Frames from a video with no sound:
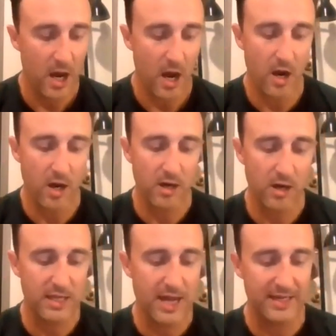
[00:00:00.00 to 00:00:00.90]
are
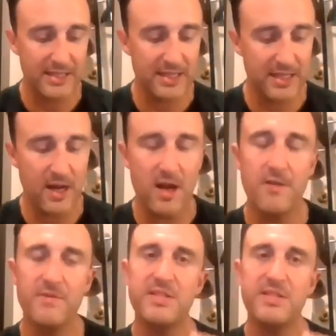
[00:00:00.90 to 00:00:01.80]
the idea
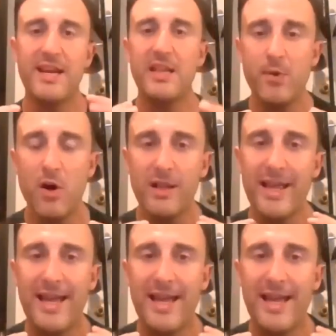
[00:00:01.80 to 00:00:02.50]
of setting the ball